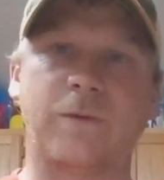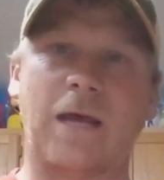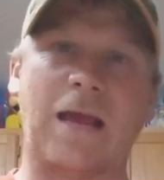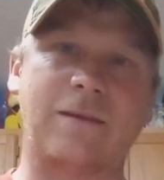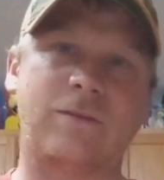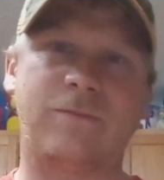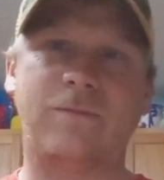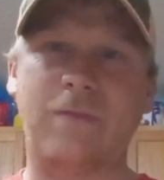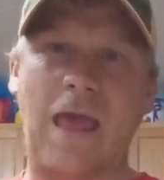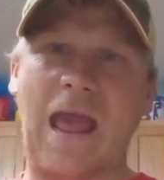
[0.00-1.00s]
But I
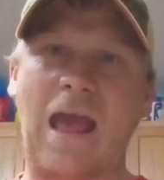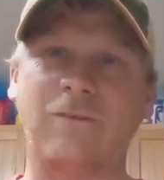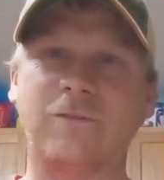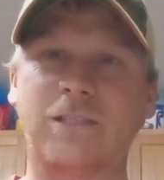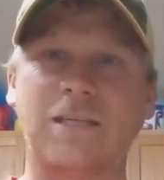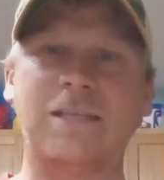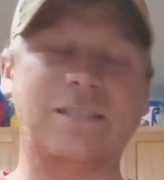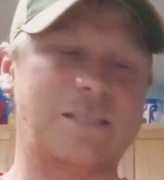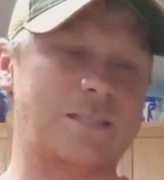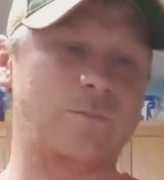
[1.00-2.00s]
have seen,
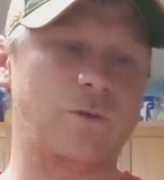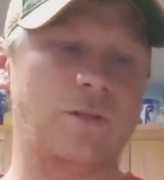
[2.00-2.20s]
did see some